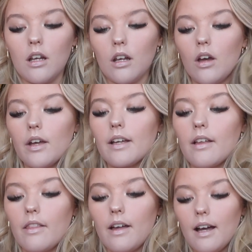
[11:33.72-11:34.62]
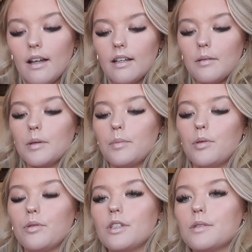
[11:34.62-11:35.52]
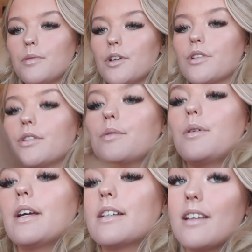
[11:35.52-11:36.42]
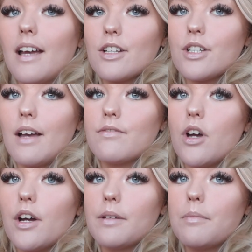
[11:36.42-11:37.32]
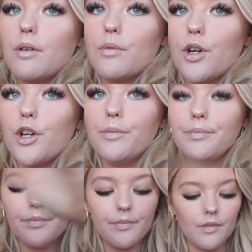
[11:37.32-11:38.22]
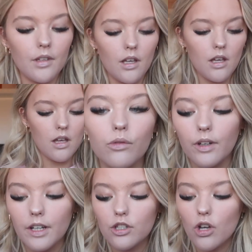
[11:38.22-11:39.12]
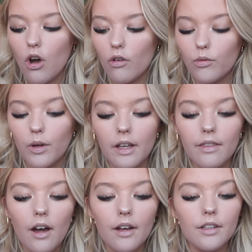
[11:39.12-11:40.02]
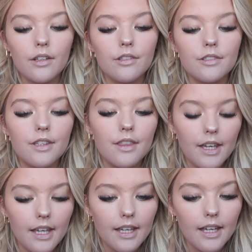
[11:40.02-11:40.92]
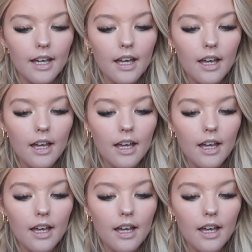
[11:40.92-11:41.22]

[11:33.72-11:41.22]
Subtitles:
Like that. Let me pull these brushes away. So I actually have tidied my room. Finish off with, I use the